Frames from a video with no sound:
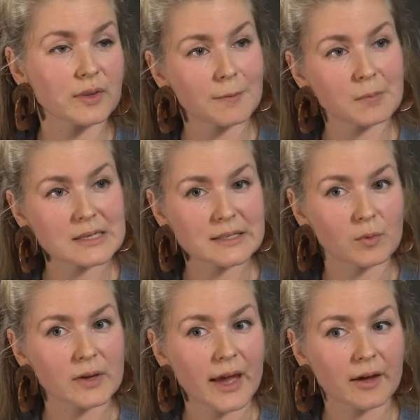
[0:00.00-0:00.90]
That means that
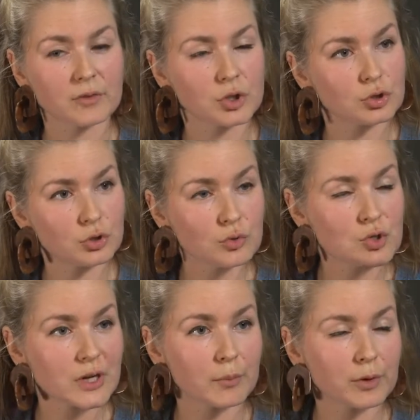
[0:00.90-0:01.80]
we have a
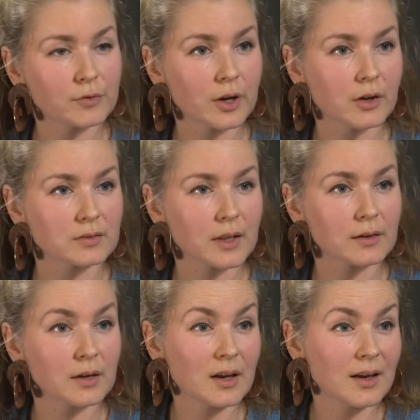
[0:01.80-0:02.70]
huge number of girls
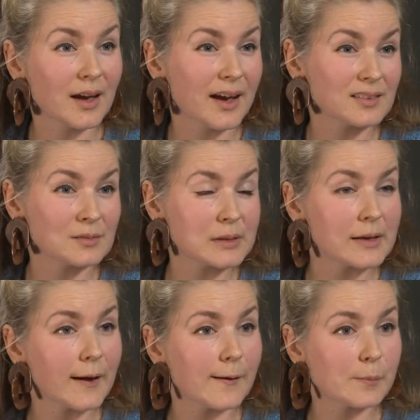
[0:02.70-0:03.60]
that hasn't been
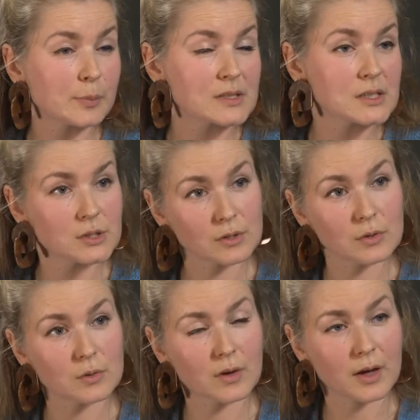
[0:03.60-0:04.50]
helped
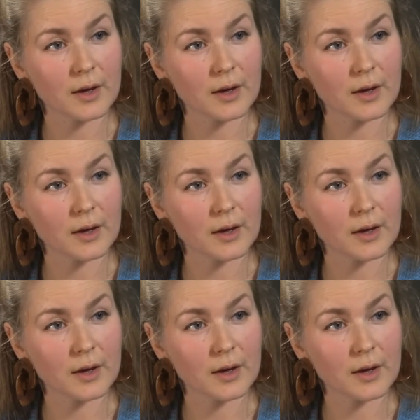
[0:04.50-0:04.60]
to